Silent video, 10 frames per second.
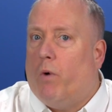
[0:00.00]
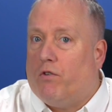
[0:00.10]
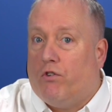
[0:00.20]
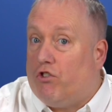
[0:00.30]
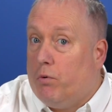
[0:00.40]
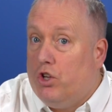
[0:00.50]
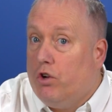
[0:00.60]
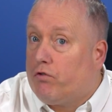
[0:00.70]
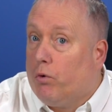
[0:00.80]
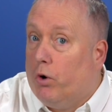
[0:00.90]
whether it's doing
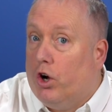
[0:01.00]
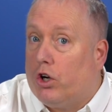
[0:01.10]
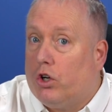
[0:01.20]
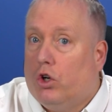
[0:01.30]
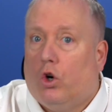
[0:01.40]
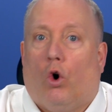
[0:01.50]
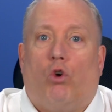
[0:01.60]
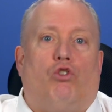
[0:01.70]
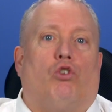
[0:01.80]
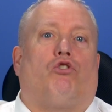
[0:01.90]
useful work
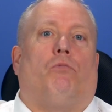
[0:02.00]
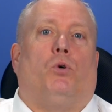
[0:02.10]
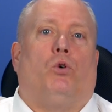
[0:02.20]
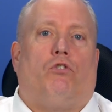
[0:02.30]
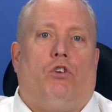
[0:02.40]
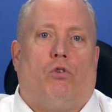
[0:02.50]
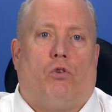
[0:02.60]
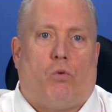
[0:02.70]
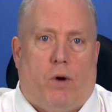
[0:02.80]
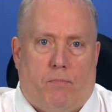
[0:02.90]
or just supporting
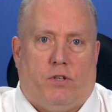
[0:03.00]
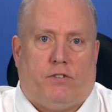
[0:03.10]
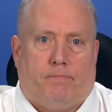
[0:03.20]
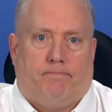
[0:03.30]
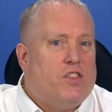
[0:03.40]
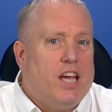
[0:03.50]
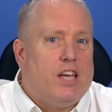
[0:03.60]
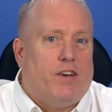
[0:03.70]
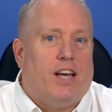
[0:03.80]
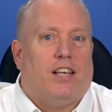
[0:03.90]
your equipment. Think of